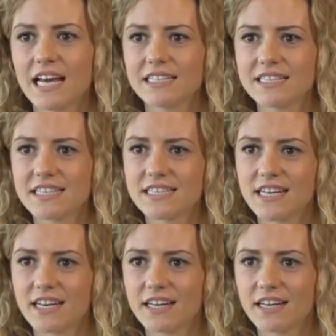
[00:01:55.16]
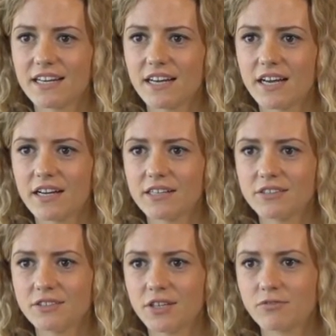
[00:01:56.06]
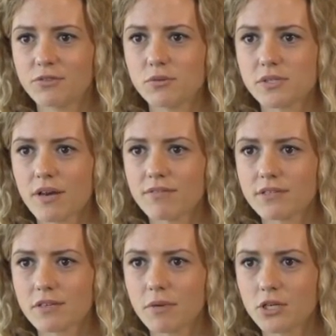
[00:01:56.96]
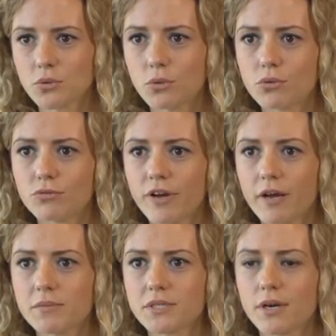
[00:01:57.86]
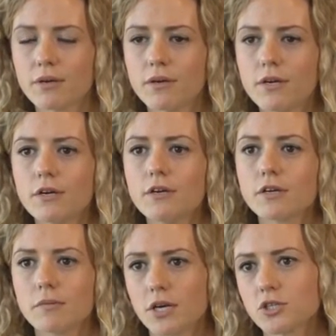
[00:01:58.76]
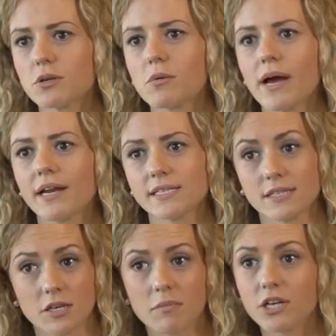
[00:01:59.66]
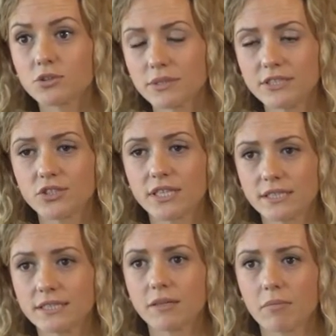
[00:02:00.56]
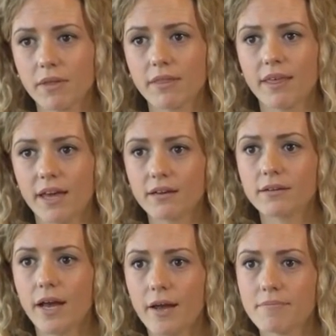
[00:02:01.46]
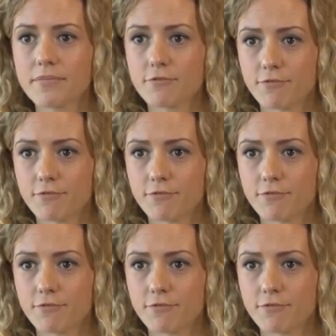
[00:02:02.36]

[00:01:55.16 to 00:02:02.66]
Allens is a, you know, full service commercial law firm. So commercial awareness and commercial interest is something that the